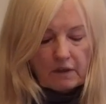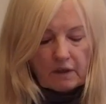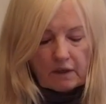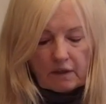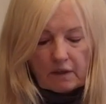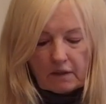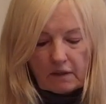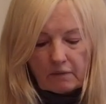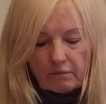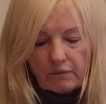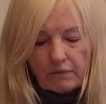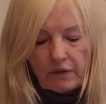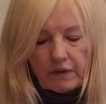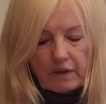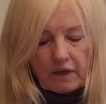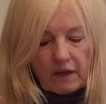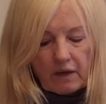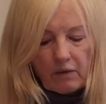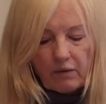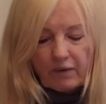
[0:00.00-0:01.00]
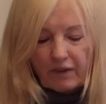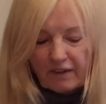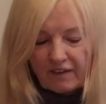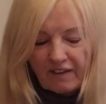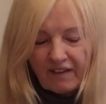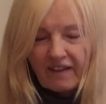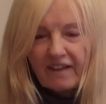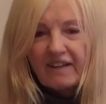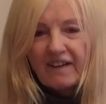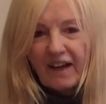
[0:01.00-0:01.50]
Then
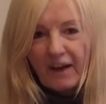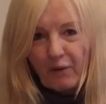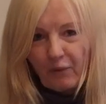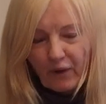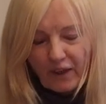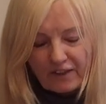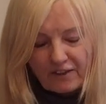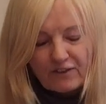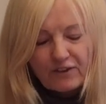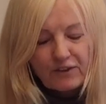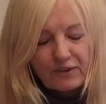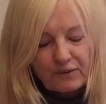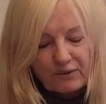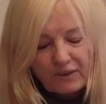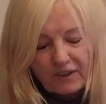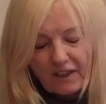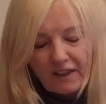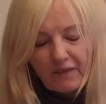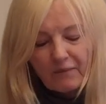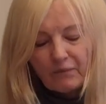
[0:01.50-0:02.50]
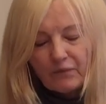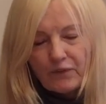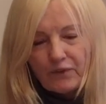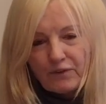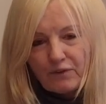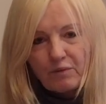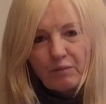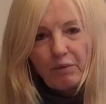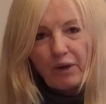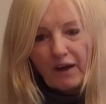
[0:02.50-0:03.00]
I went to
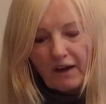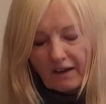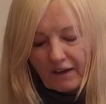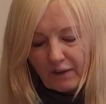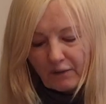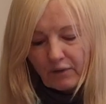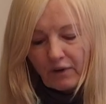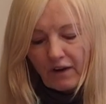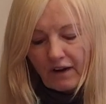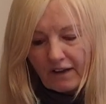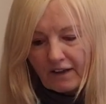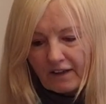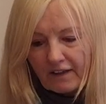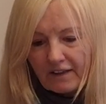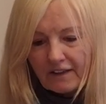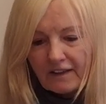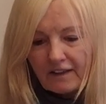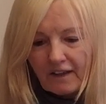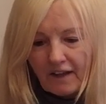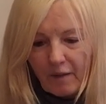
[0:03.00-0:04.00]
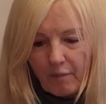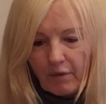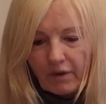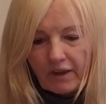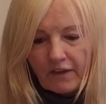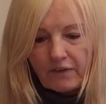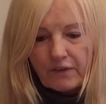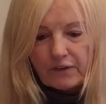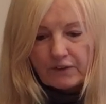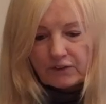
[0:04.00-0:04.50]
the Pocket Rocket, and I
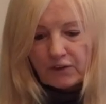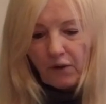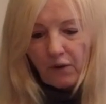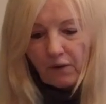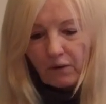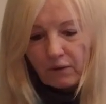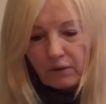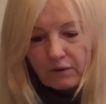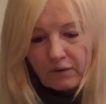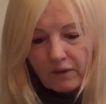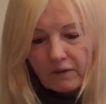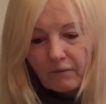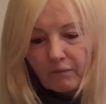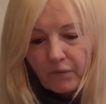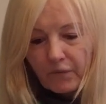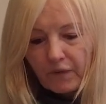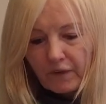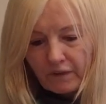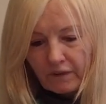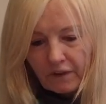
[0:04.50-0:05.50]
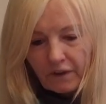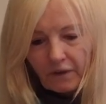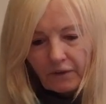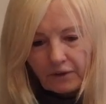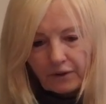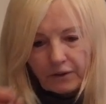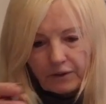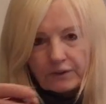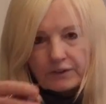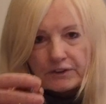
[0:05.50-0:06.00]
bought this whole, you know,
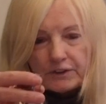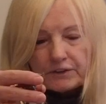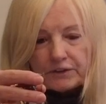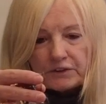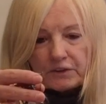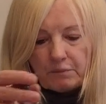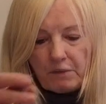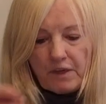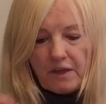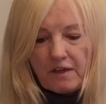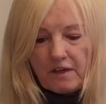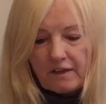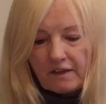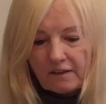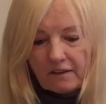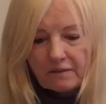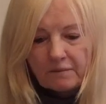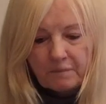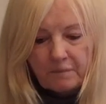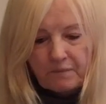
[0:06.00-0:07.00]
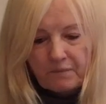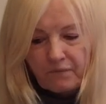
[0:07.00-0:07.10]
cook system here.